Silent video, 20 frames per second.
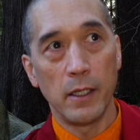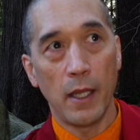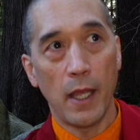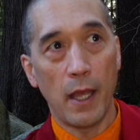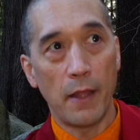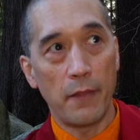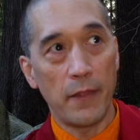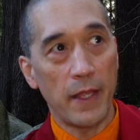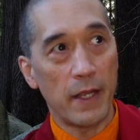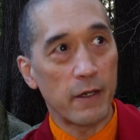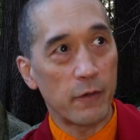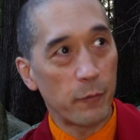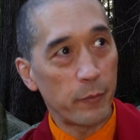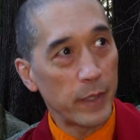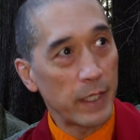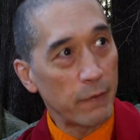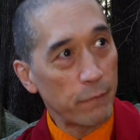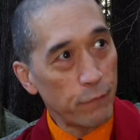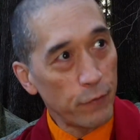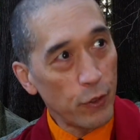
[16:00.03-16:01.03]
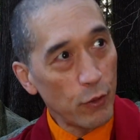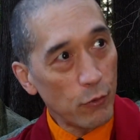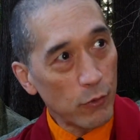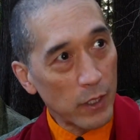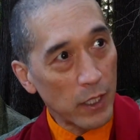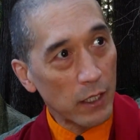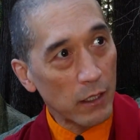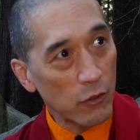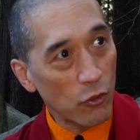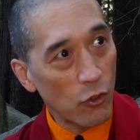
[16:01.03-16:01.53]
And there'll be a few
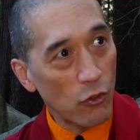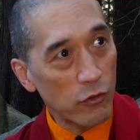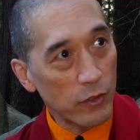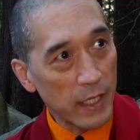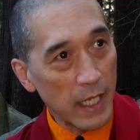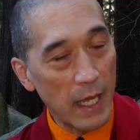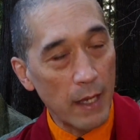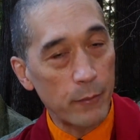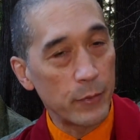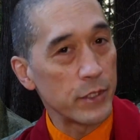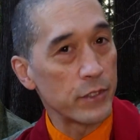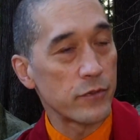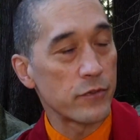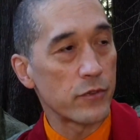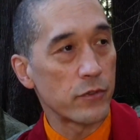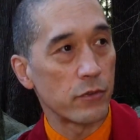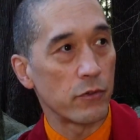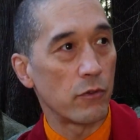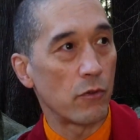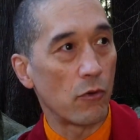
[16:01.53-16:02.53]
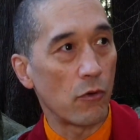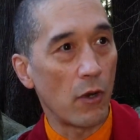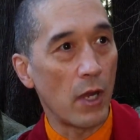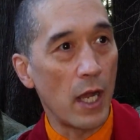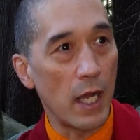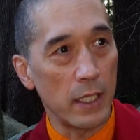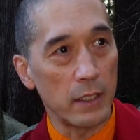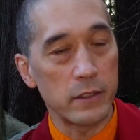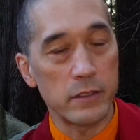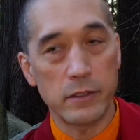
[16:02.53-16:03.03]
little log cabins or
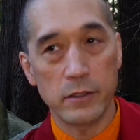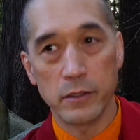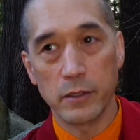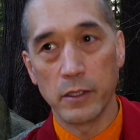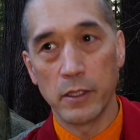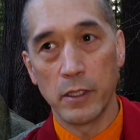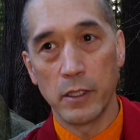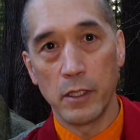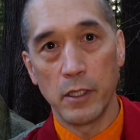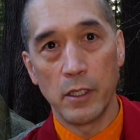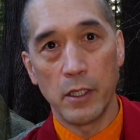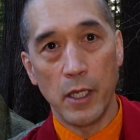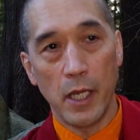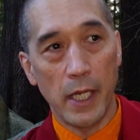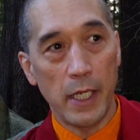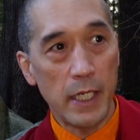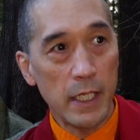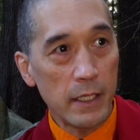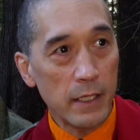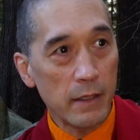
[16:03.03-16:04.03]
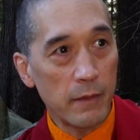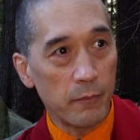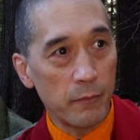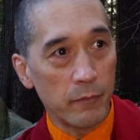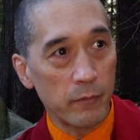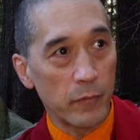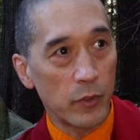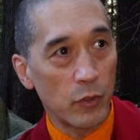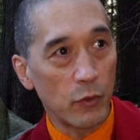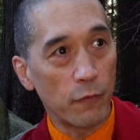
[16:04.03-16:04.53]
huts. And in
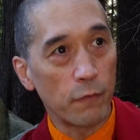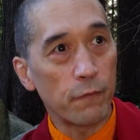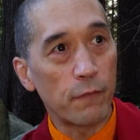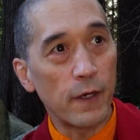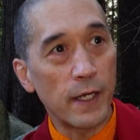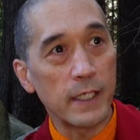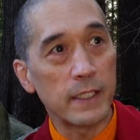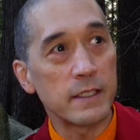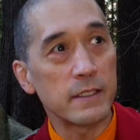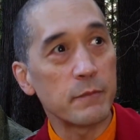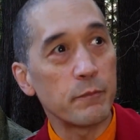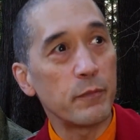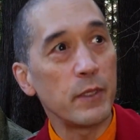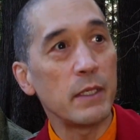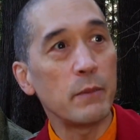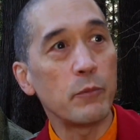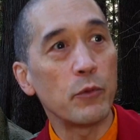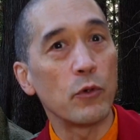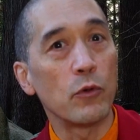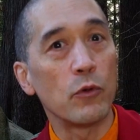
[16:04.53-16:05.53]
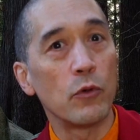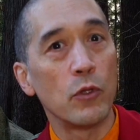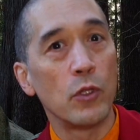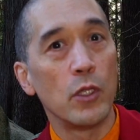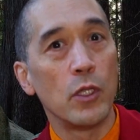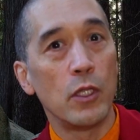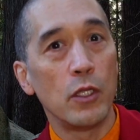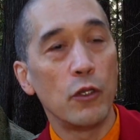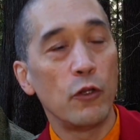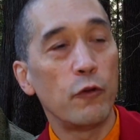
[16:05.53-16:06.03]
them, you'll find some people
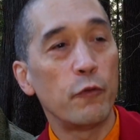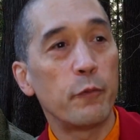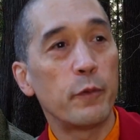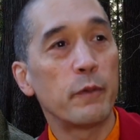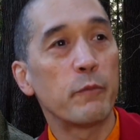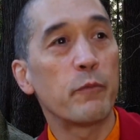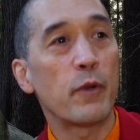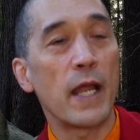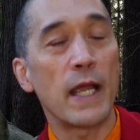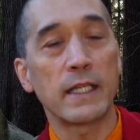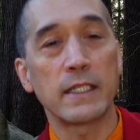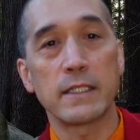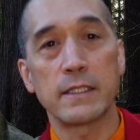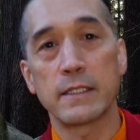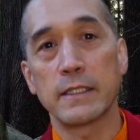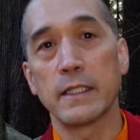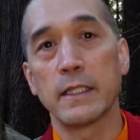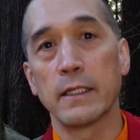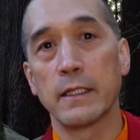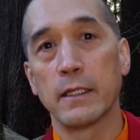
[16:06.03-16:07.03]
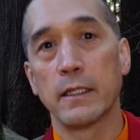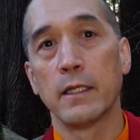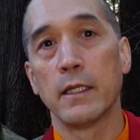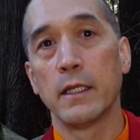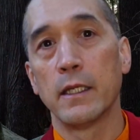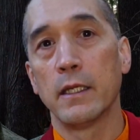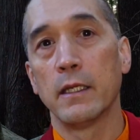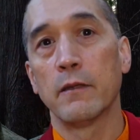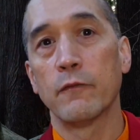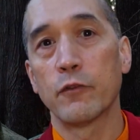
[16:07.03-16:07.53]
who have been practicing
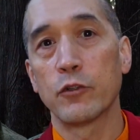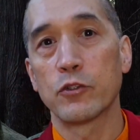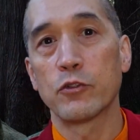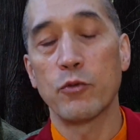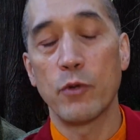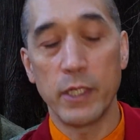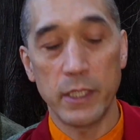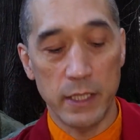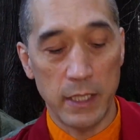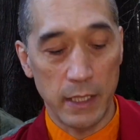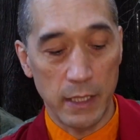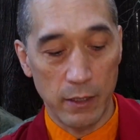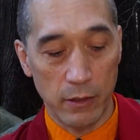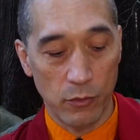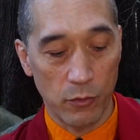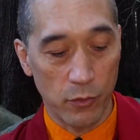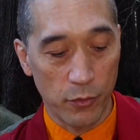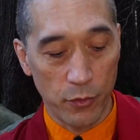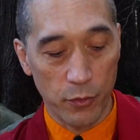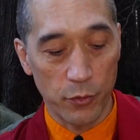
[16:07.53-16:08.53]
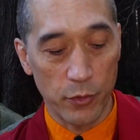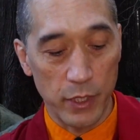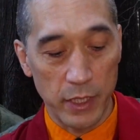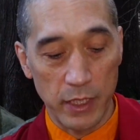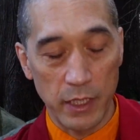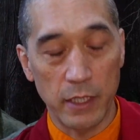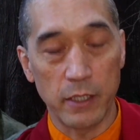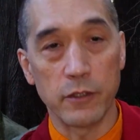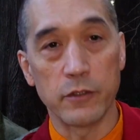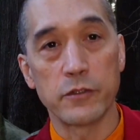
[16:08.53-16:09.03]
for 20 or 30
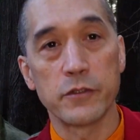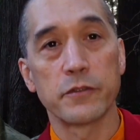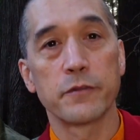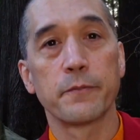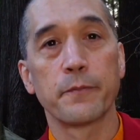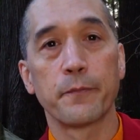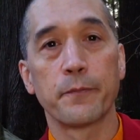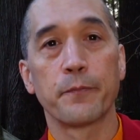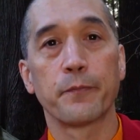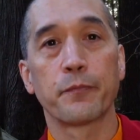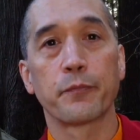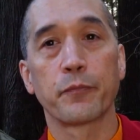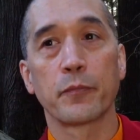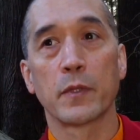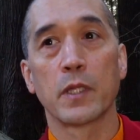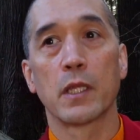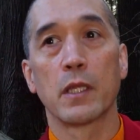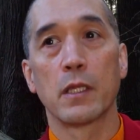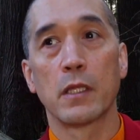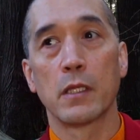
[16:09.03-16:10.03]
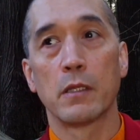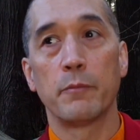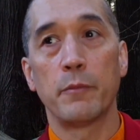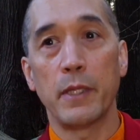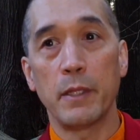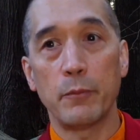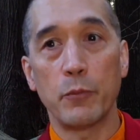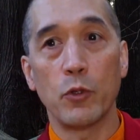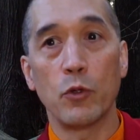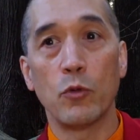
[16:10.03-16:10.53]
years.
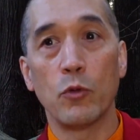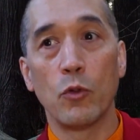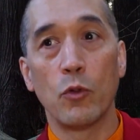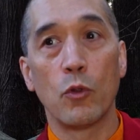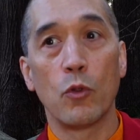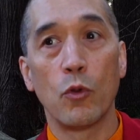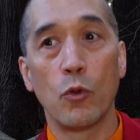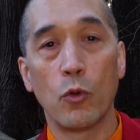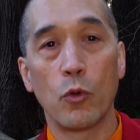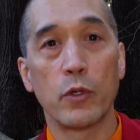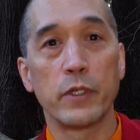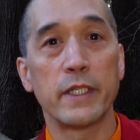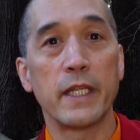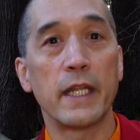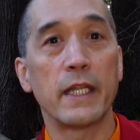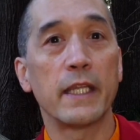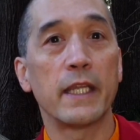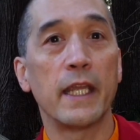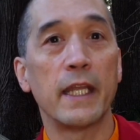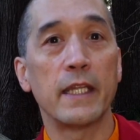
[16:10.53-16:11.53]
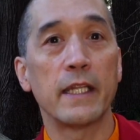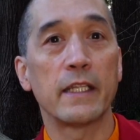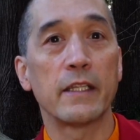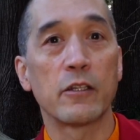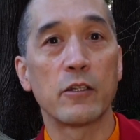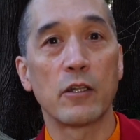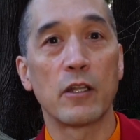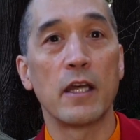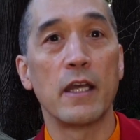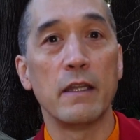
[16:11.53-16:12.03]
People who are dedicating their
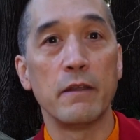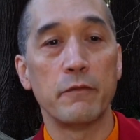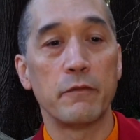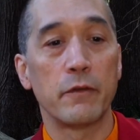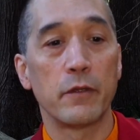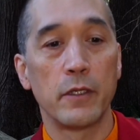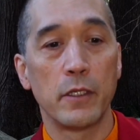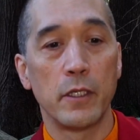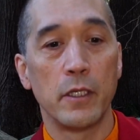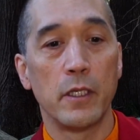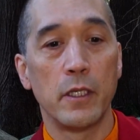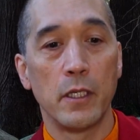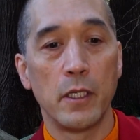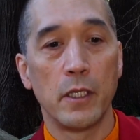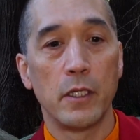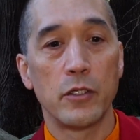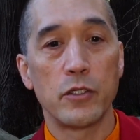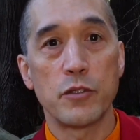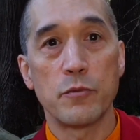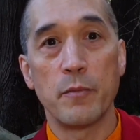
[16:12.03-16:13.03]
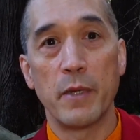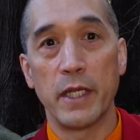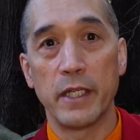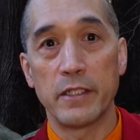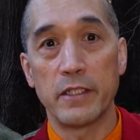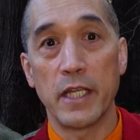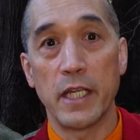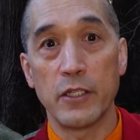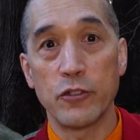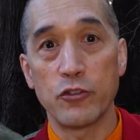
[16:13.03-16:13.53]
life to
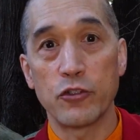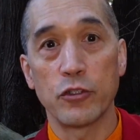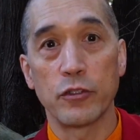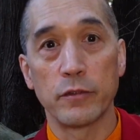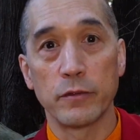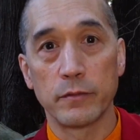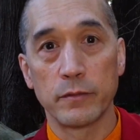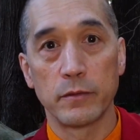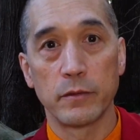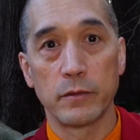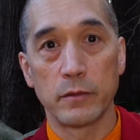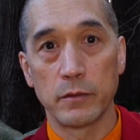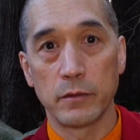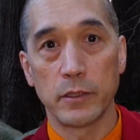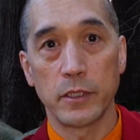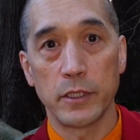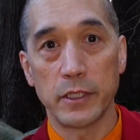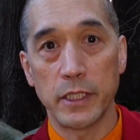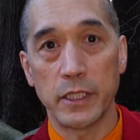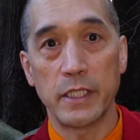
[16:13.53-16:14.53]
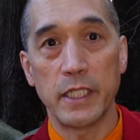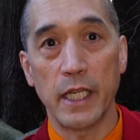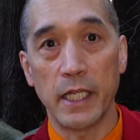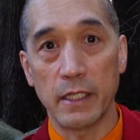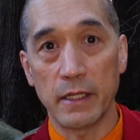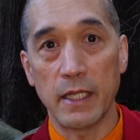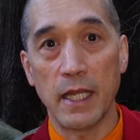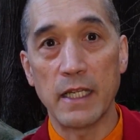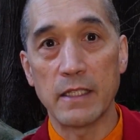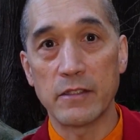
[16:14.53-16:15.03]
meditation because they take
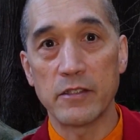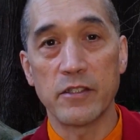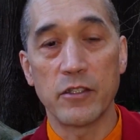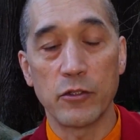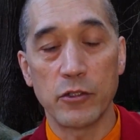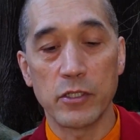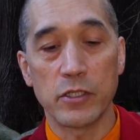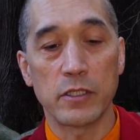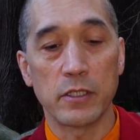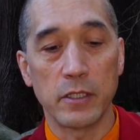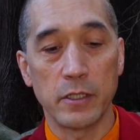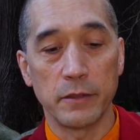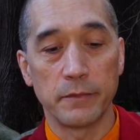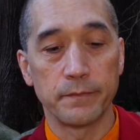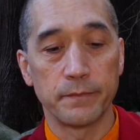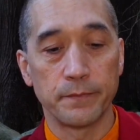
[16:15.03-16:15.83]
it that seriously.